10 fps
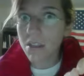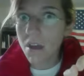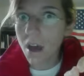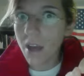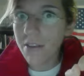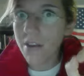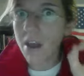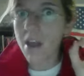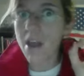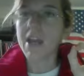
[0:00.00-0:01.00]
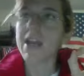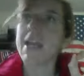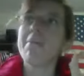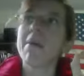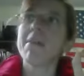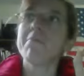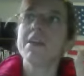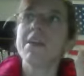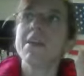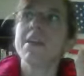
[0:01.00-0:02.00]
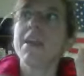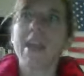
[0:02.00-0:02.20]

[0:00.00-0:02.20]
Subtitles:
thought, it might be